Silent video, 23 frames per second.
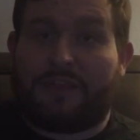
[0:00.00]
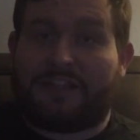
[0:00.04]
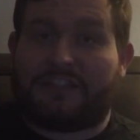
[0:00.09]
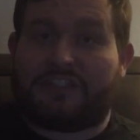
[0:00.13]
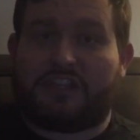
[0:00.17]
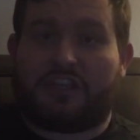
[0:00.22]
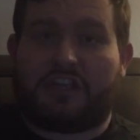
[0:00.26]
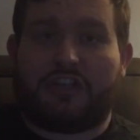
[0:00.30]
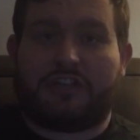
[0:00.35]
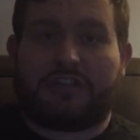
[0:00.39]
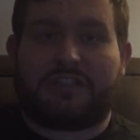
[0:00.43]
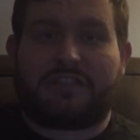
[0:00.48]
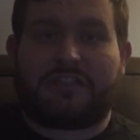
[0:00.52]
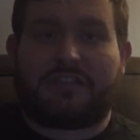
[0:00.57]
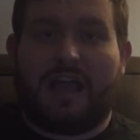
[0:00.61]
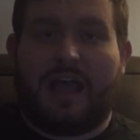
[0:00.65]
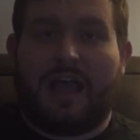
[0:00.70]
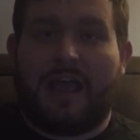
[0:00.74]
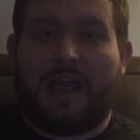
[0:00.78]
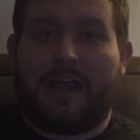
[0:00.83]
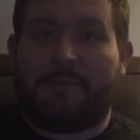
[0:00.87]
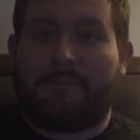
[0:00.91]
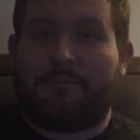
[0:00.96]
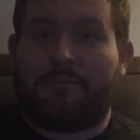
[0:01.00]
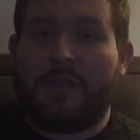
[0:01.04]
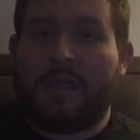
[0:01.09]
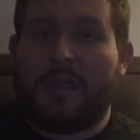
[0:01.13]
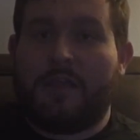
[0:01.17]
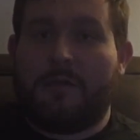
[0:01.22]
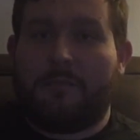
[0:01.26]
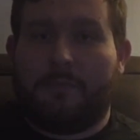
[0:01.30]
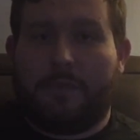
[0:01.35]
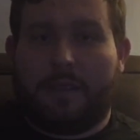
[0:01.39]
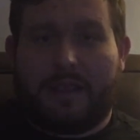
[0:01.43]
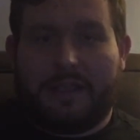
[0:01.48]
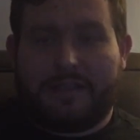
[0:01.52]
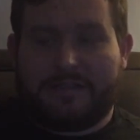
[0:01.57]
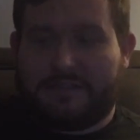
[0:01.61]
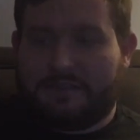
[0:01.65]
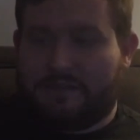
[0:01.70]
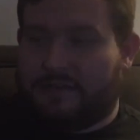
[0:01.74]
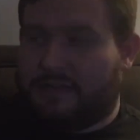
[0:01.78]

That's a good sign, because